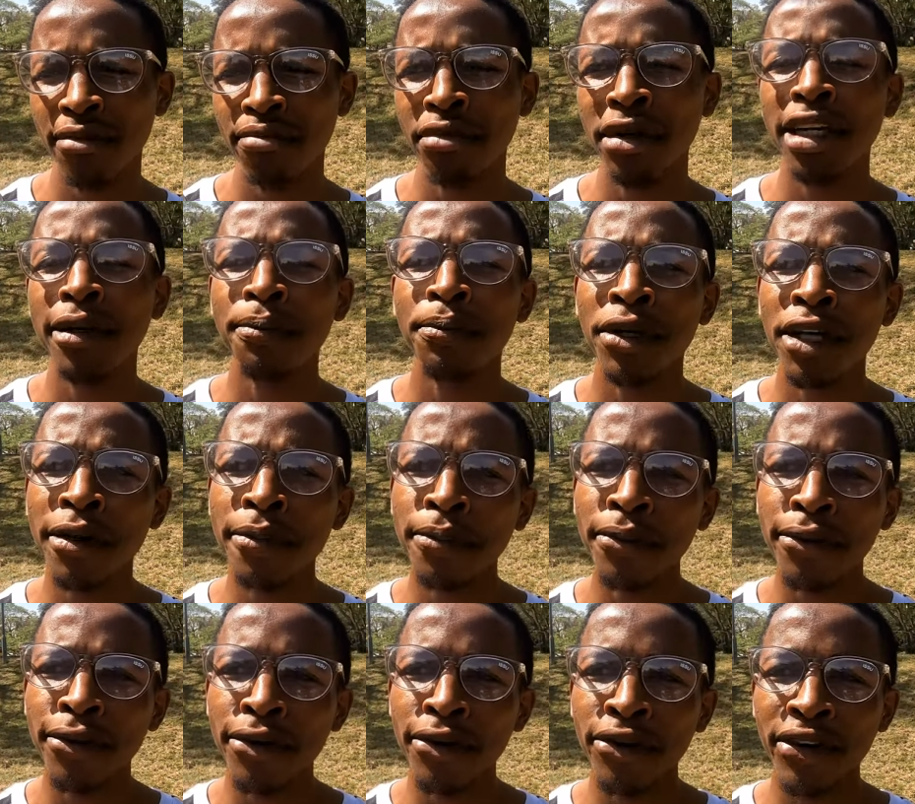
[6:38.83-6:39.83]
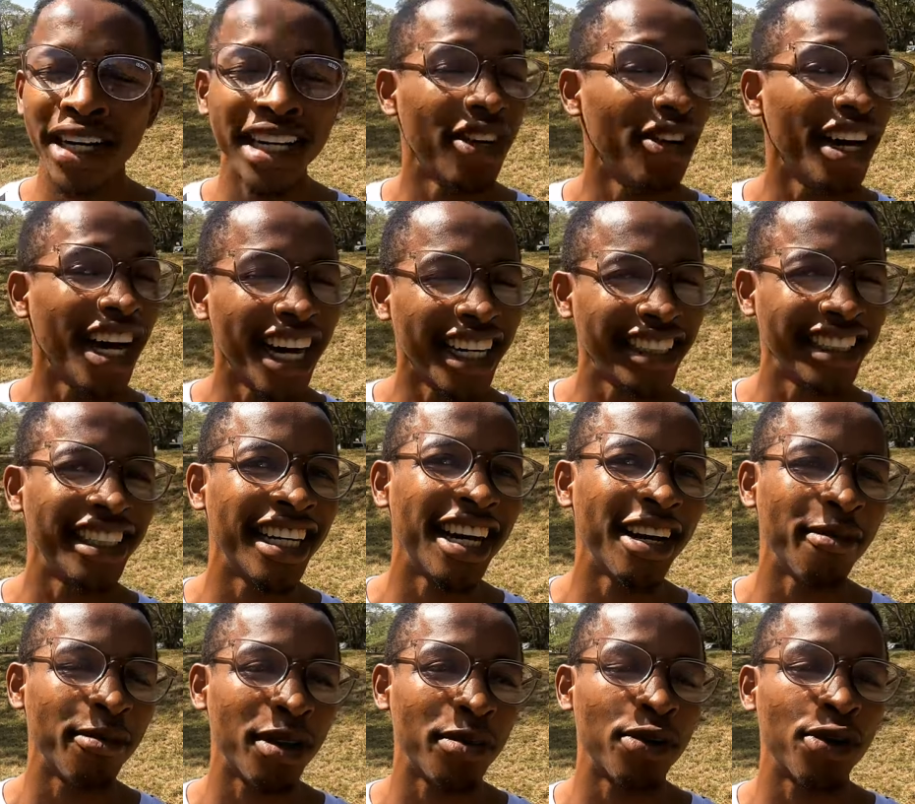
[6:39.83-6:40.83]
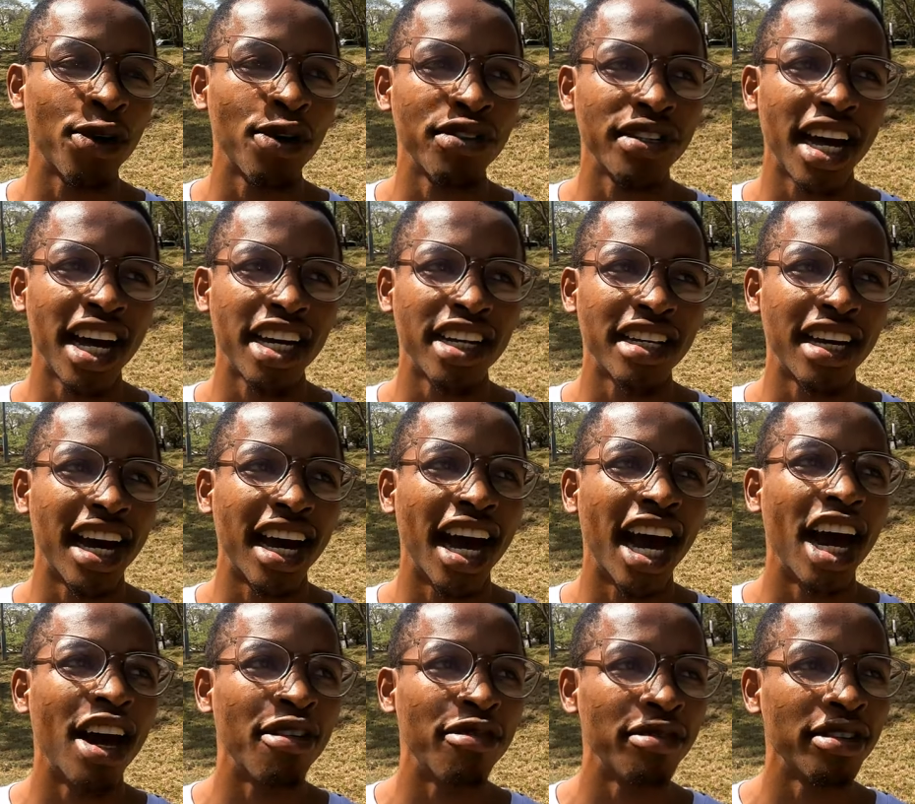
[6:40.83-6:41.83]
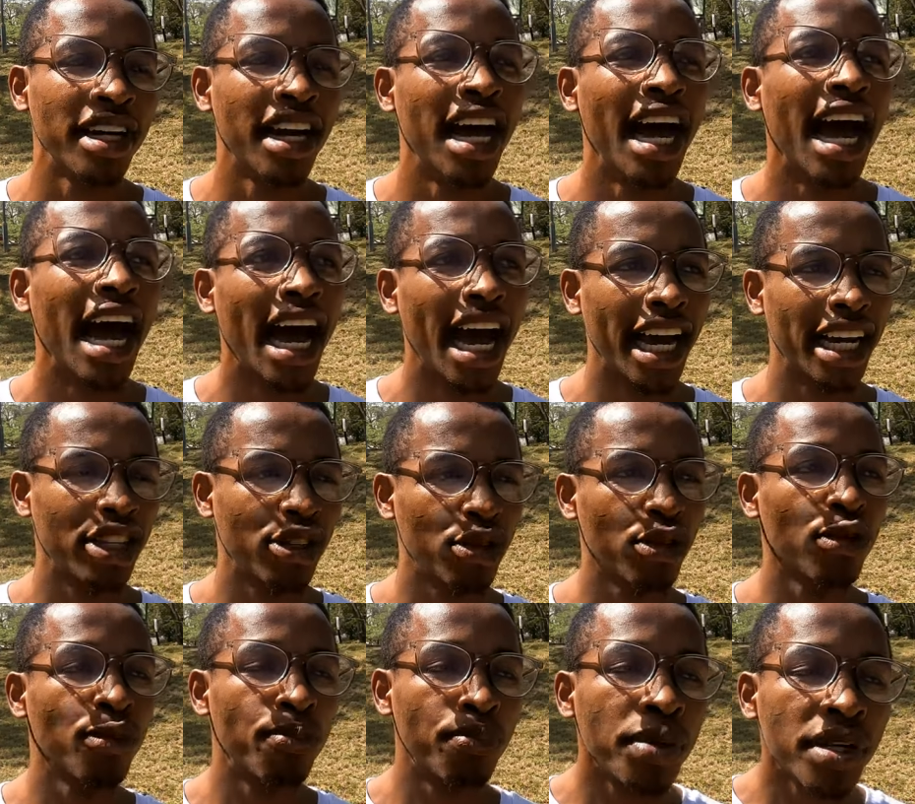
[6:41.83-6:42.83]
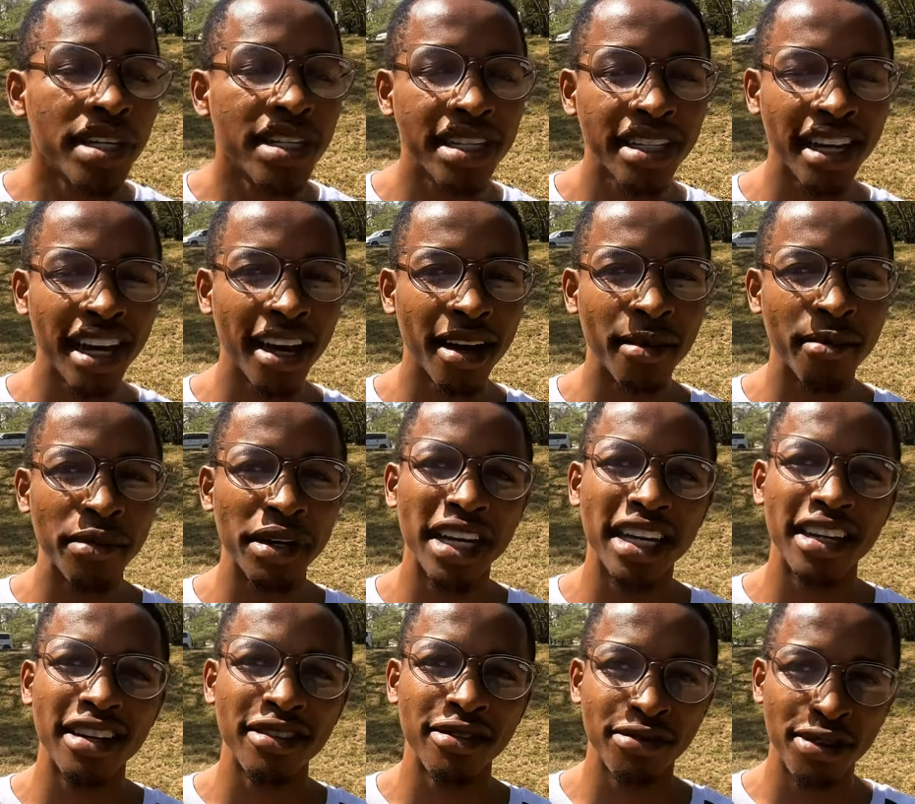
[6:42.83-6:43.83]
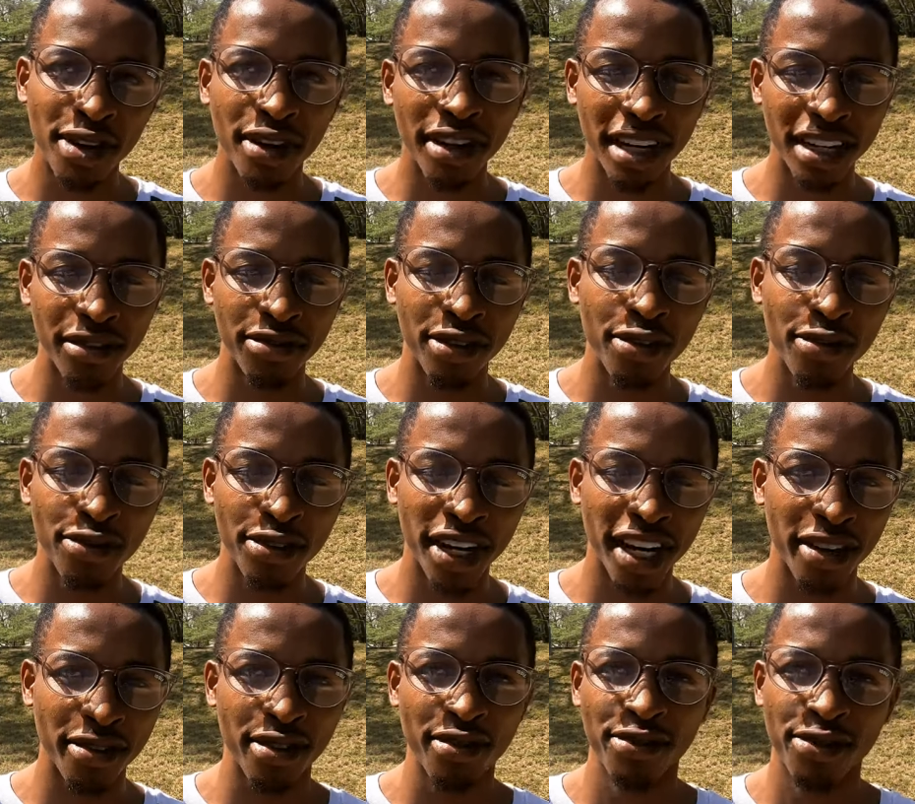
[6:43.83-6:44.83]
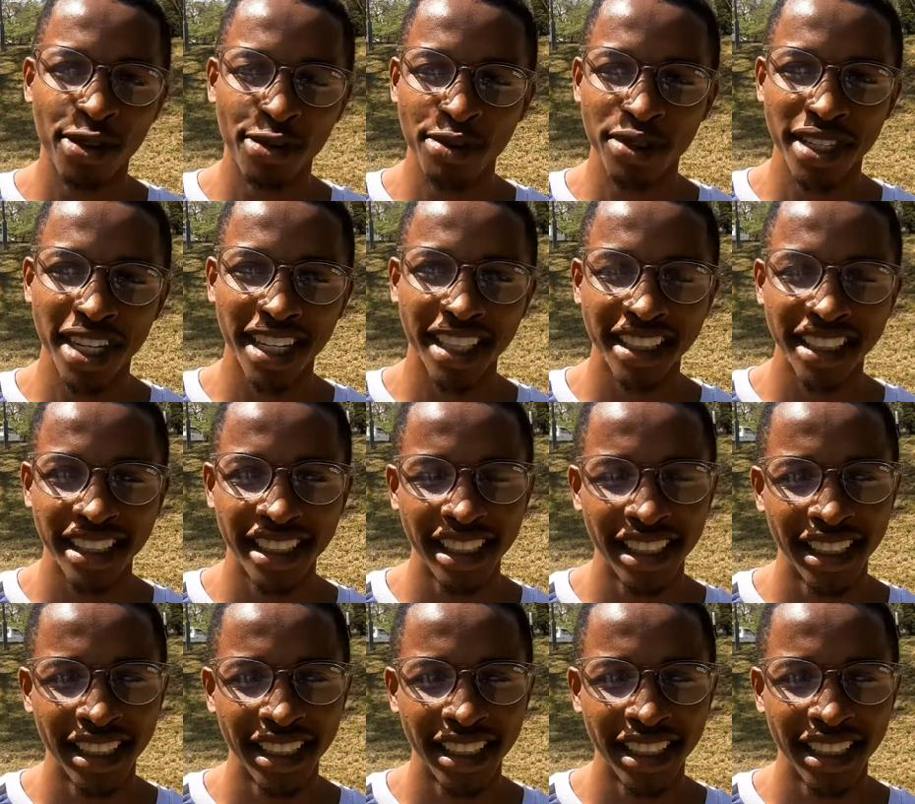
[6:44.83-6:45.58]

many people really don't understand me because I I have I took PCM in in form five and form six,